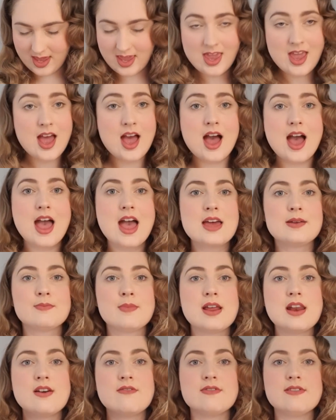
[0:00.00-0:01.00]
yeah, I had
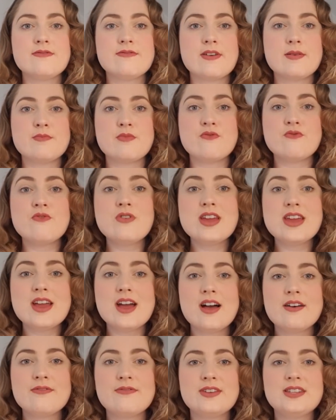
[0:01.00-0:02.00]
my lovely friend
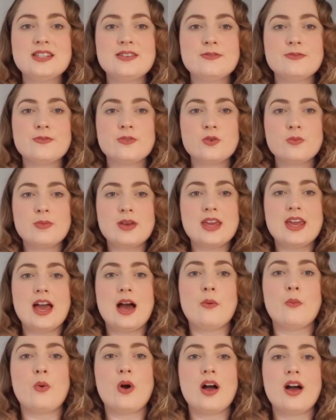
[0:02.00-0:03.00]
Maria fit it for me
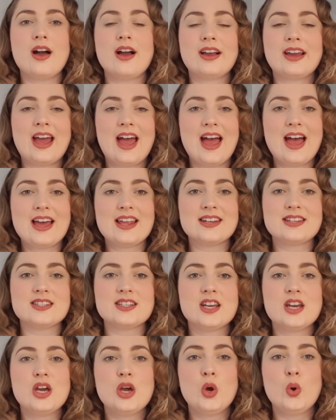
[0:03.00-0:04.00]
at work, and
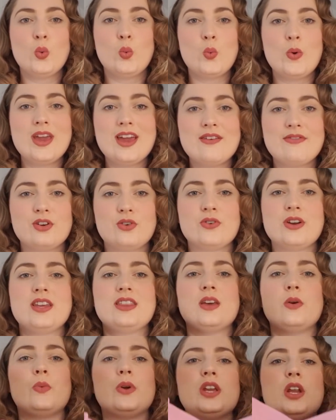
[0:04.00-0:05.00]
we have agreed
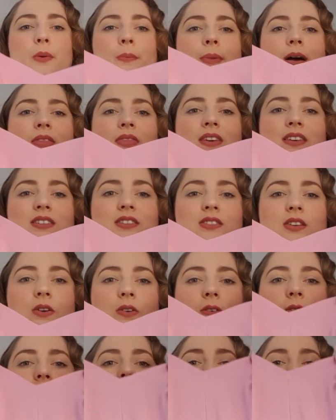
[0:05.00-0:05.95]
that we don't mind this. So